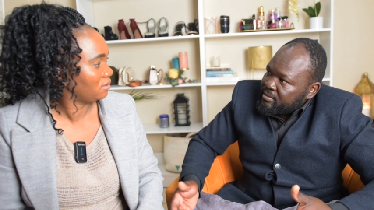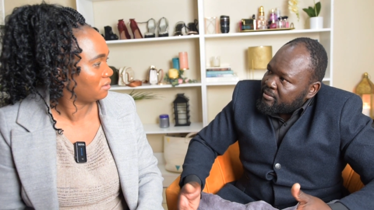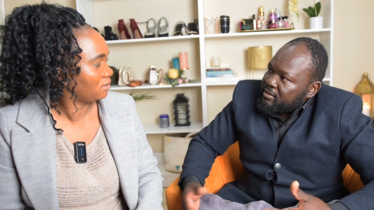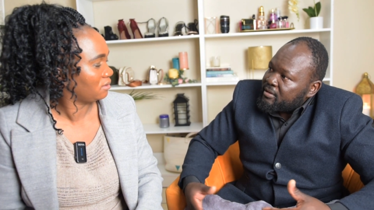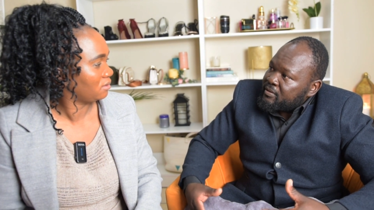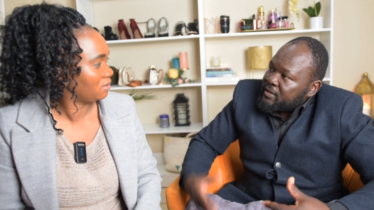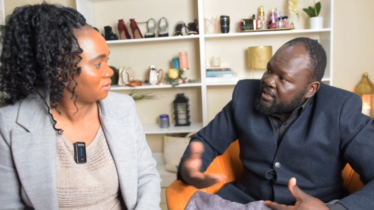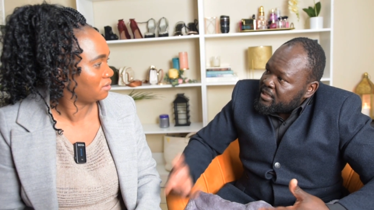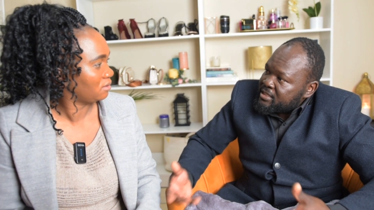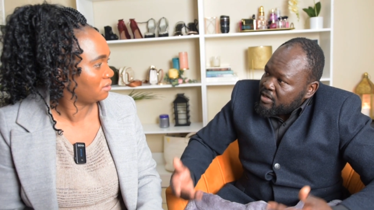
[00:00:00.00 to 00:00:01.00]
Speaker 1: the
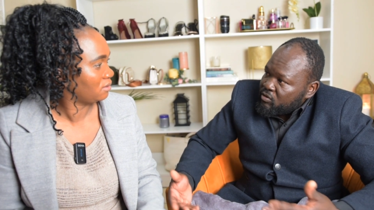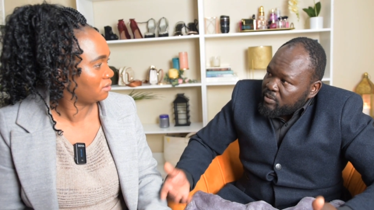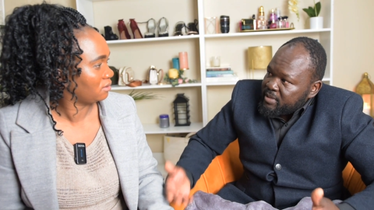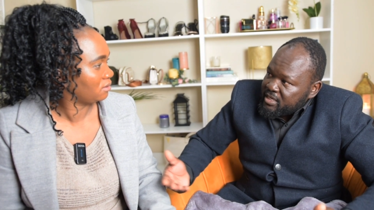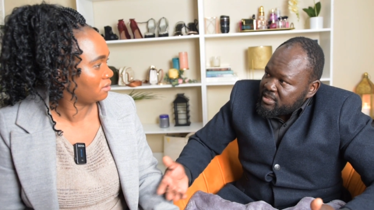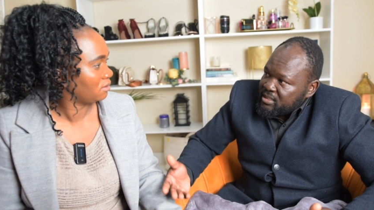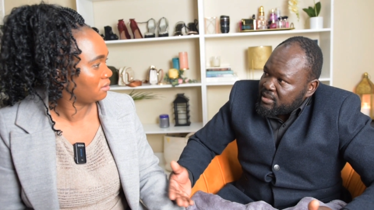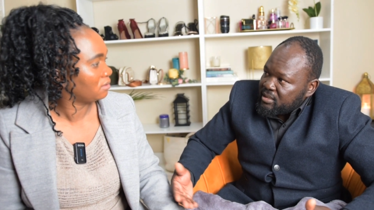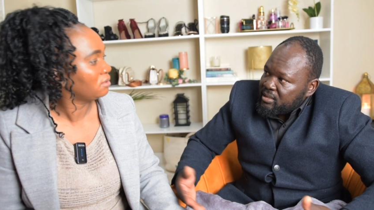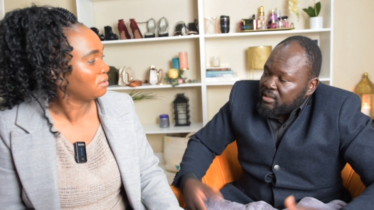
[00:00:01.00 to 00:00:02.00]
the Indian community,
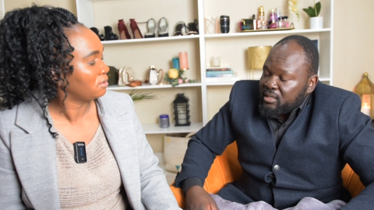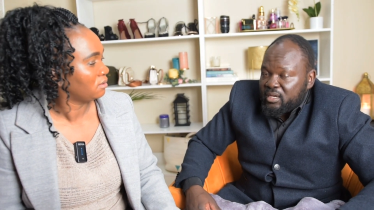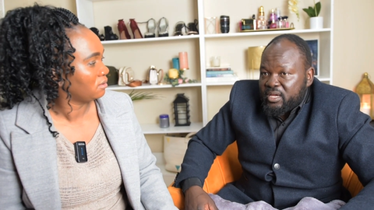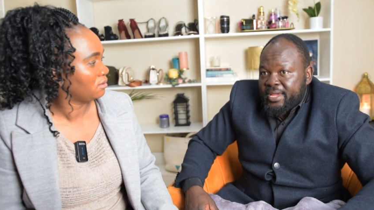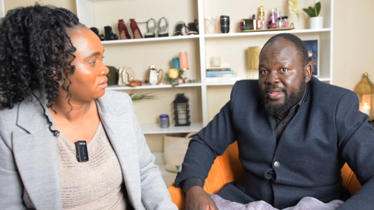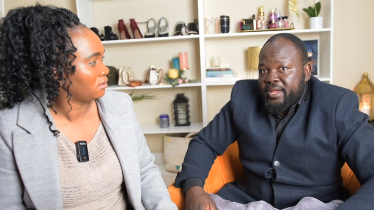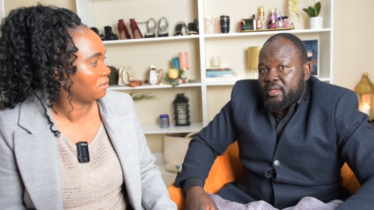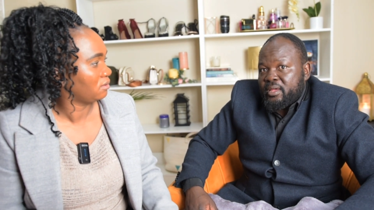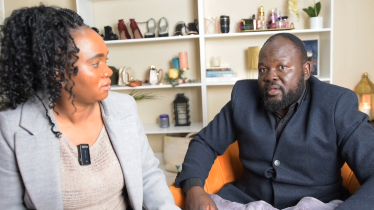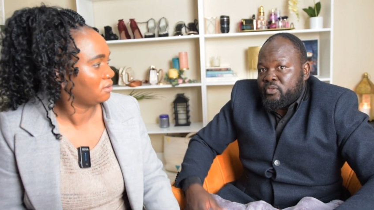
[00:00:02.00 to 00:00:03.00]

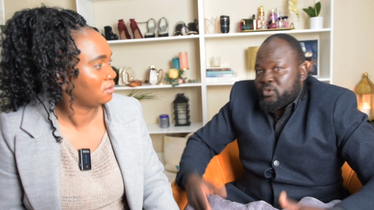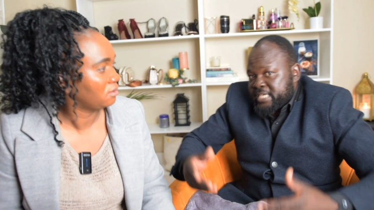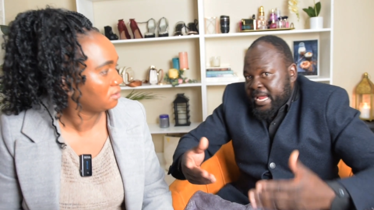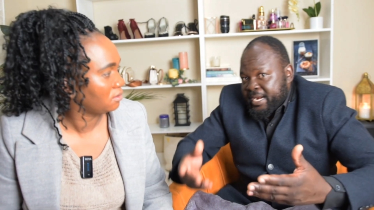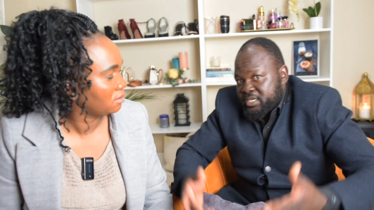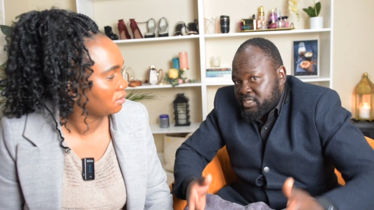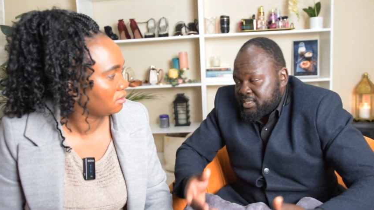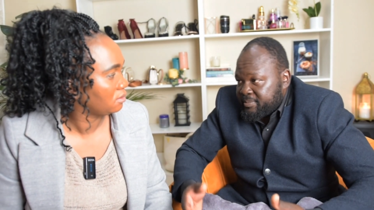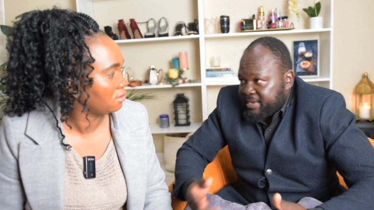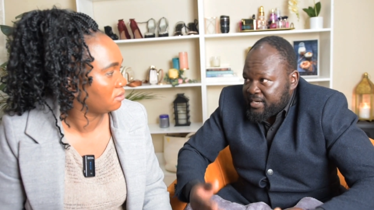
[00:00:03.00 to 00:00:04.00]
uh, this
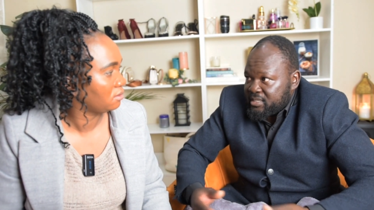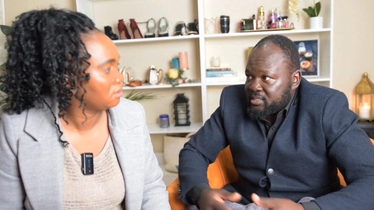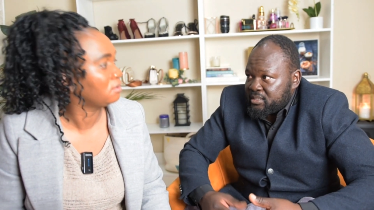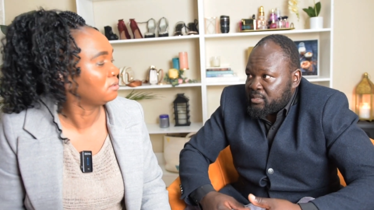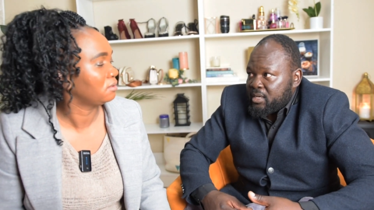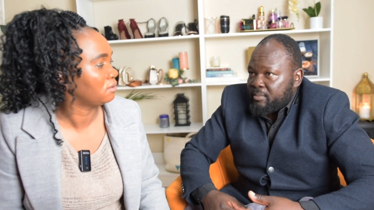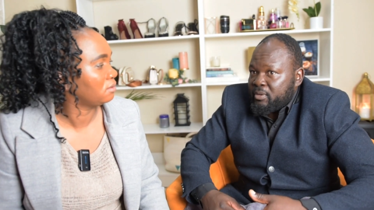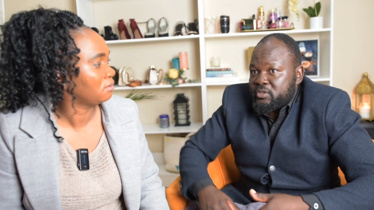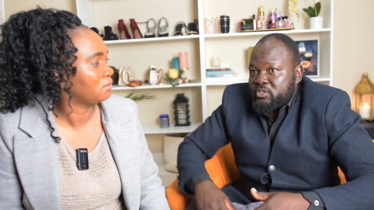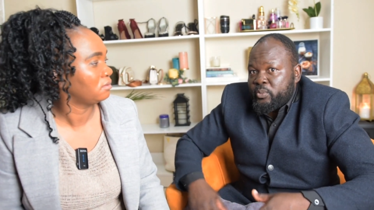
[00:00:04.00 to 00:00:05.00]
arranged marriage,
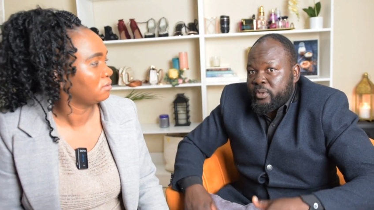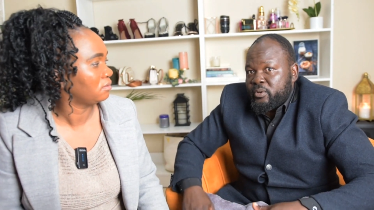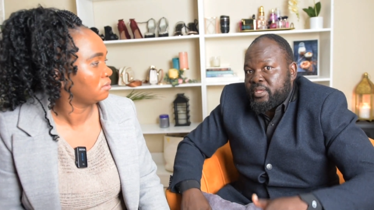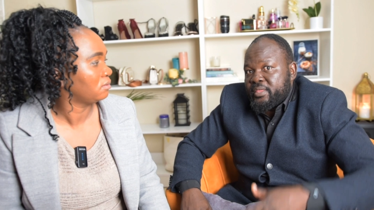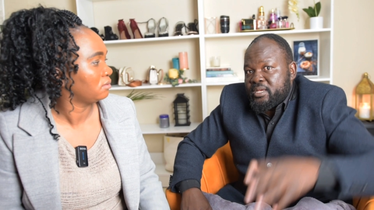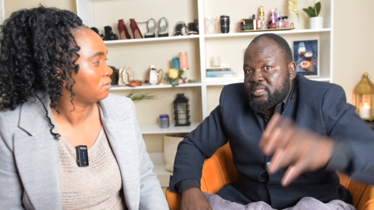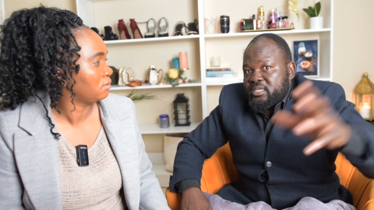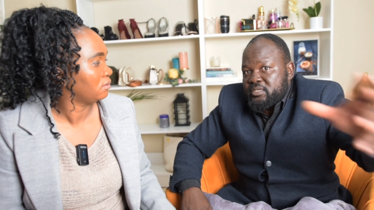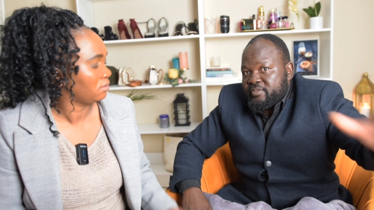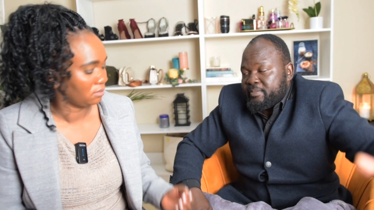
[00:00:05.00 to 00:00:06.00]
because they'll be knowing that
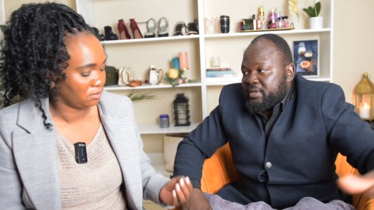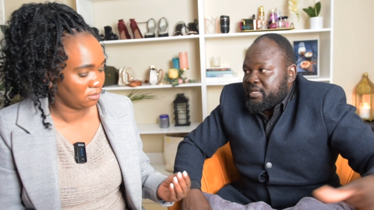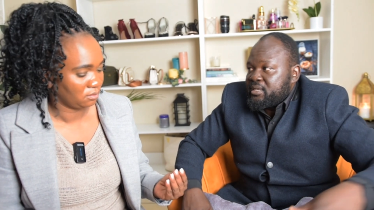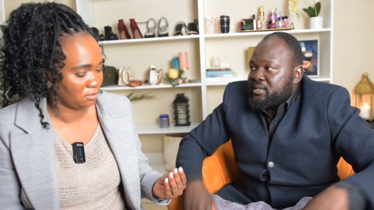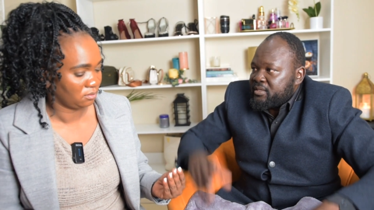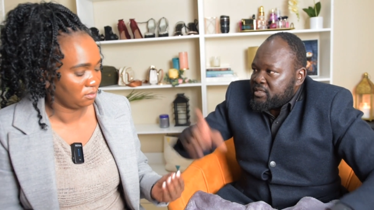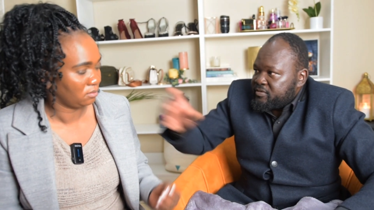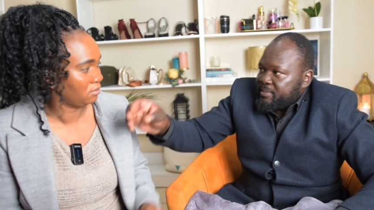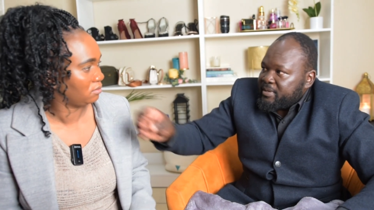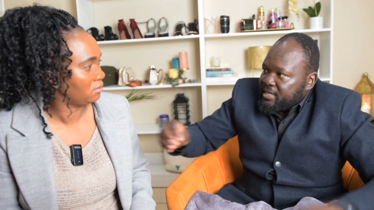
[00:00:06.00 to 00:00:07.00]
this family,
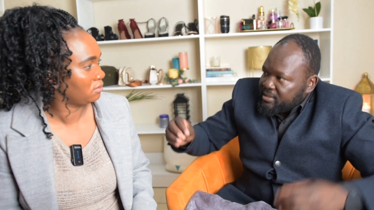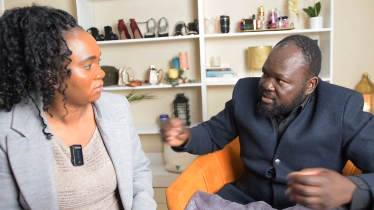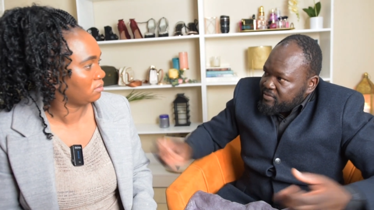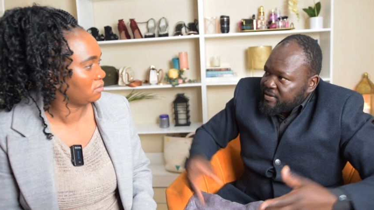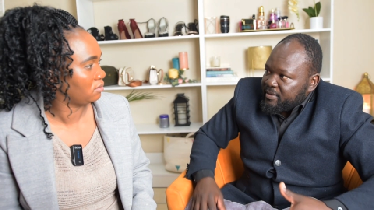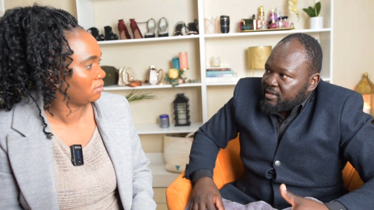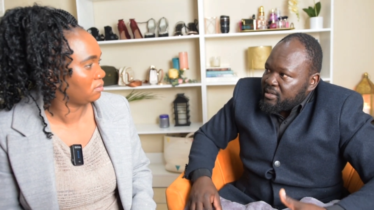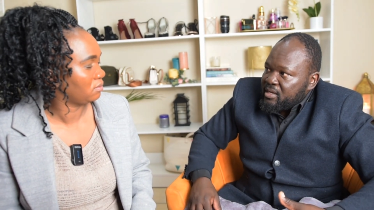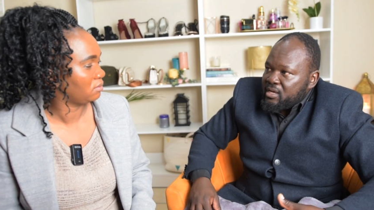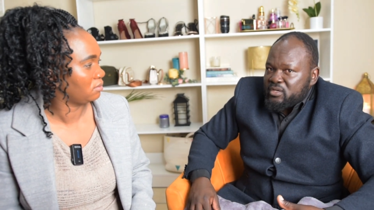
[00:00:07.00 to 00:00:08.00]
this family, and this family.
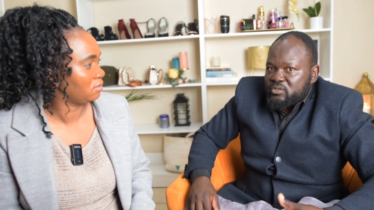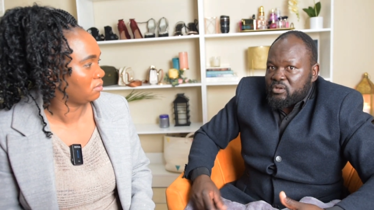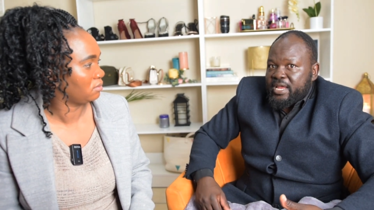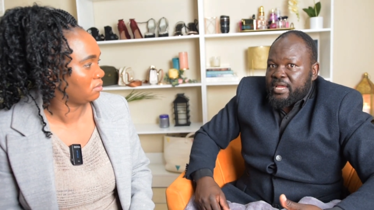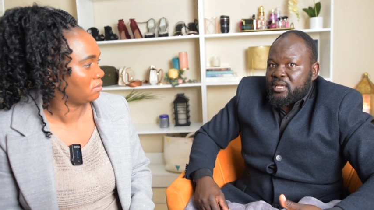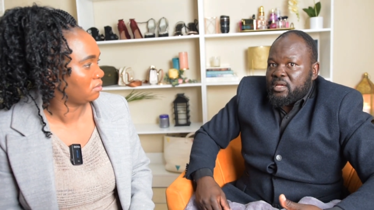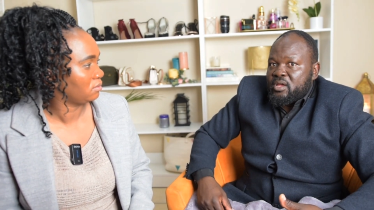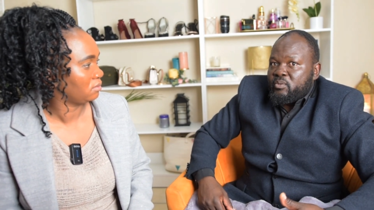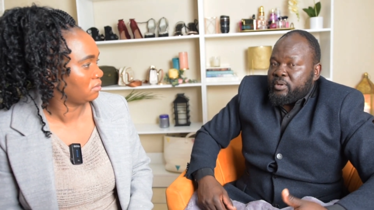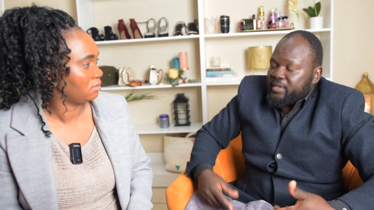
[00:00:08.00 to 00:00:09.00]
So like
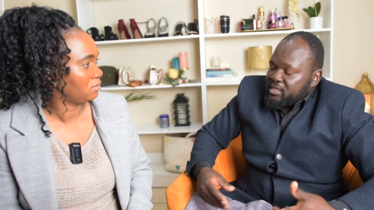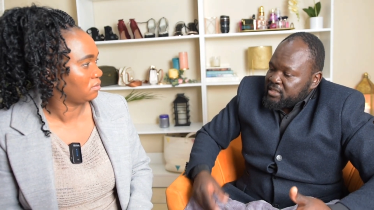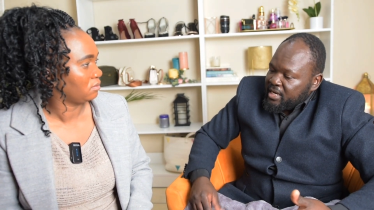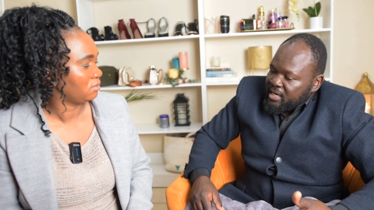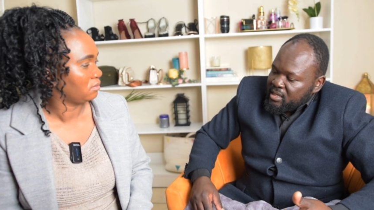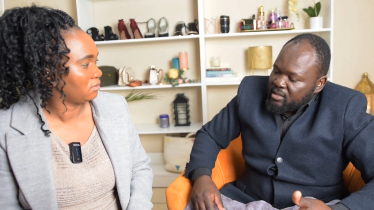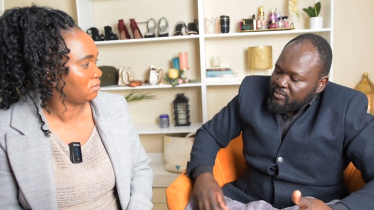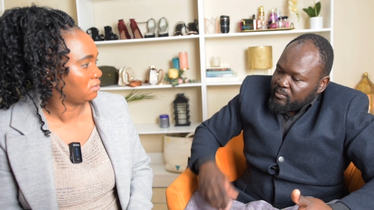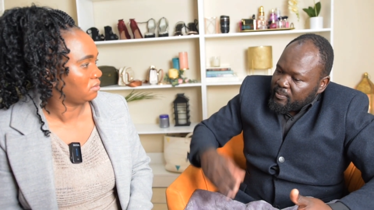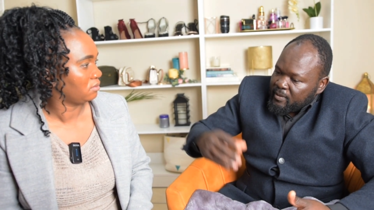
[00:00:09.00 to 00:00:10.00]
when they
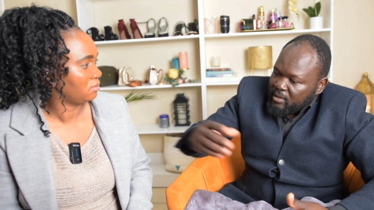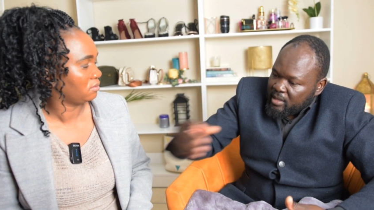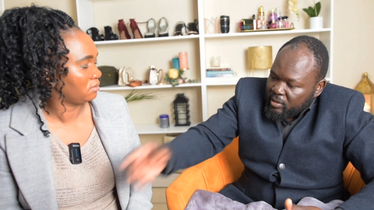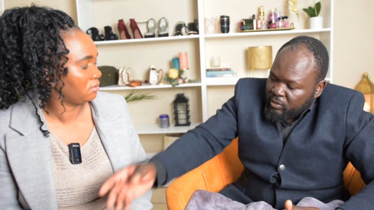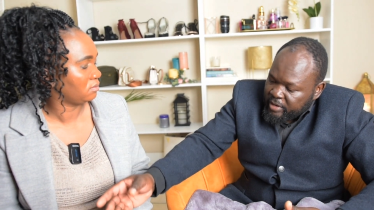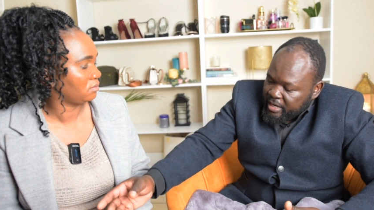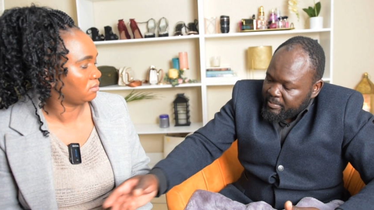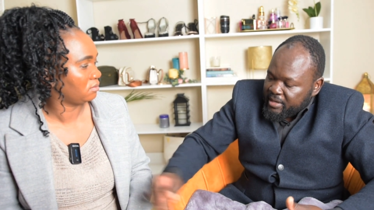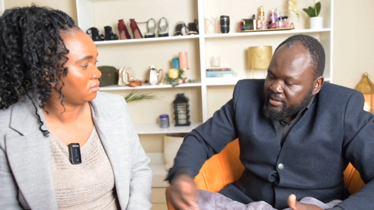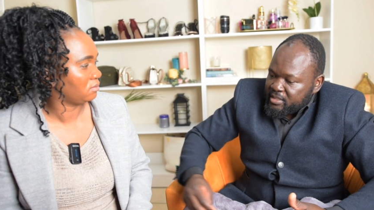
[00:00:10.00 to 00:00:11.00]
say you
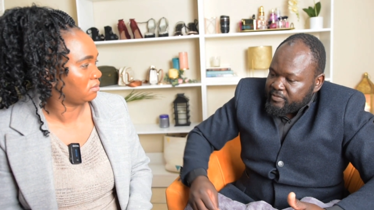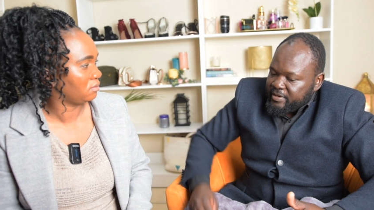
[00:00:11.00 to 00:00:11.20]
can marry this